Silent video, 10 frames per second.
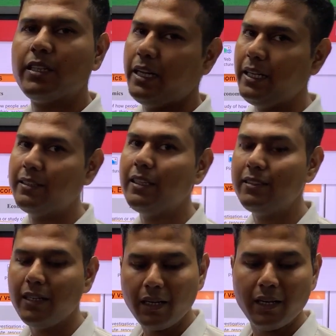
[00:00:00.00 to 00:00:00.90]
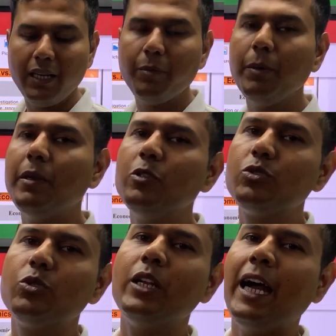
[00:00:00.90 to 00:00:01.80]
right? As I said earlier, people used
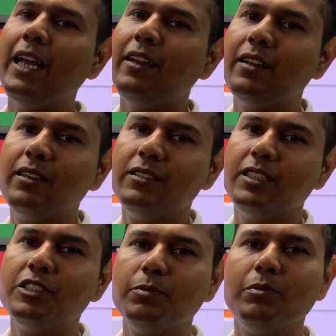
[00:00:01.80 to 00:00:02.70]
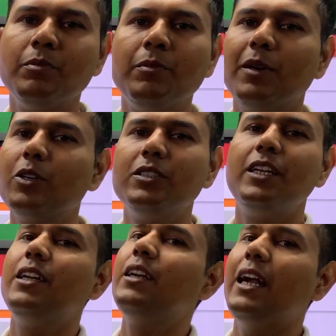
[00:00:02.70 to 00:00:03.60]
to die just because they
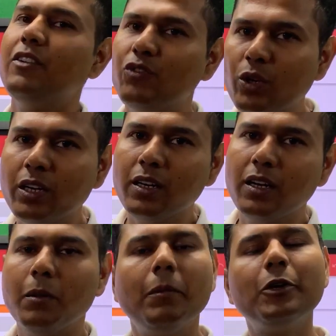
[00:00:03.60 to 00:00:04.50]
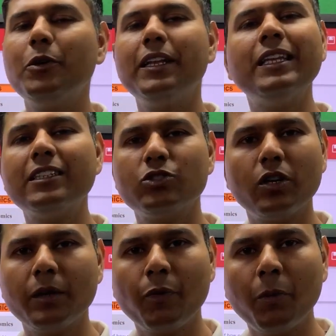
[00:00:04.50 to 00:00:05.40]
didn't had food, but today that's not
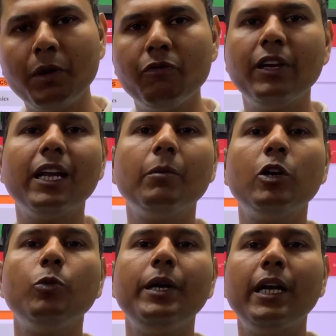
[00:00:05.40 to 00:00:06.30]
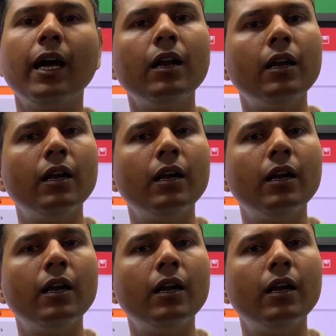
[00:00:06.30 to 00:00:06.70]
the problem. We are able to meet our